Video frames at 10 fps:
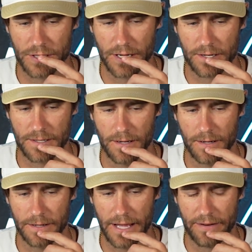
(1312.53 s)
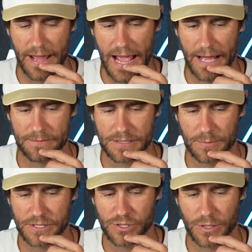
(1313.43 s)
there on how to add
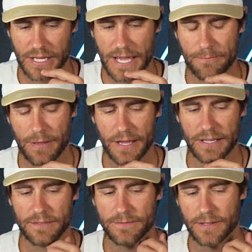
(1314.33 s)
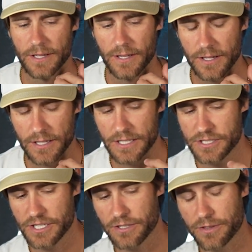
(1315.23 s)
someone to a campaign. If
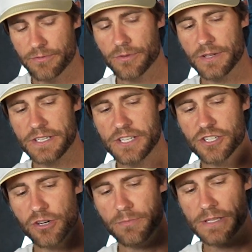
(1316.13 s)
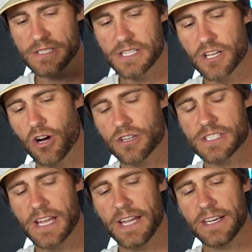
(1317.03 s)
it's either through the digital business card
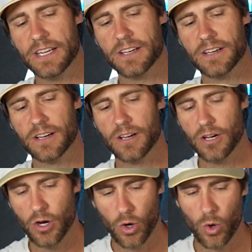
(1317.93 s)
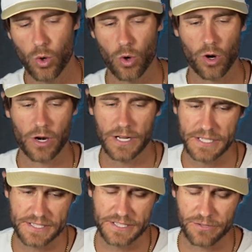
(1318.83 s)
send, or
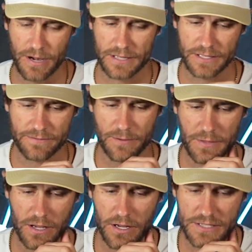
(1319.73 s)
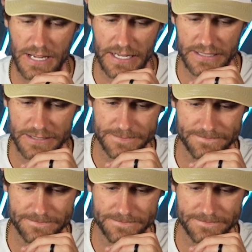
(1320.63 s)
it's directly from the contact.